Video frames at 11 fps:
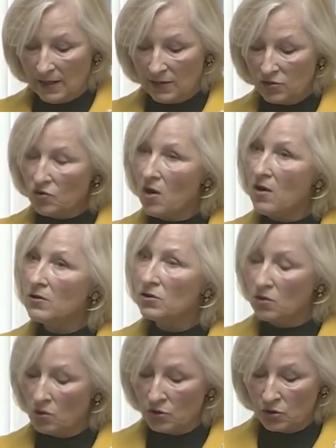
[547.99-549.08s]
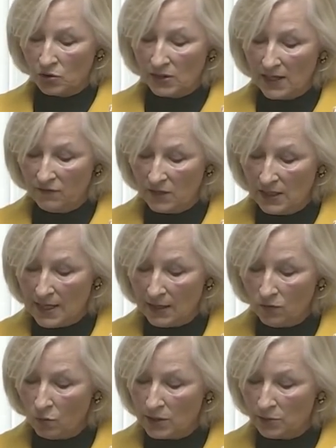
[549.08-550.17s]
A strong social safety net
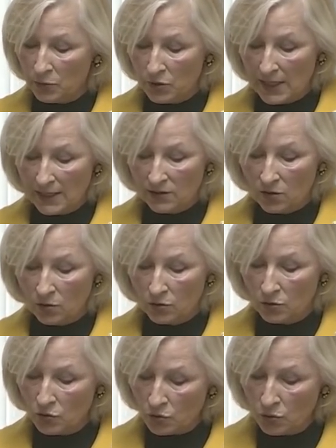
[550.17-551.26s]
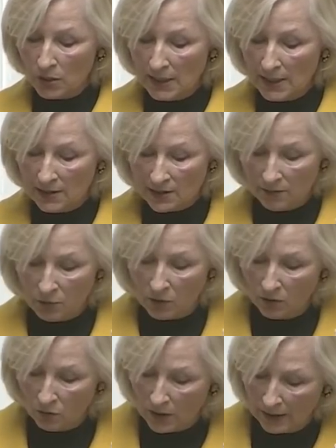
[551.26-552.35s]
which protects those who truly need
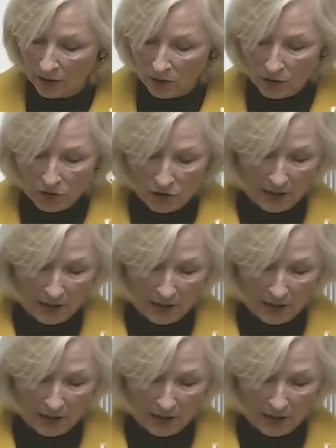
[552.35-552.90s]
support while encouraging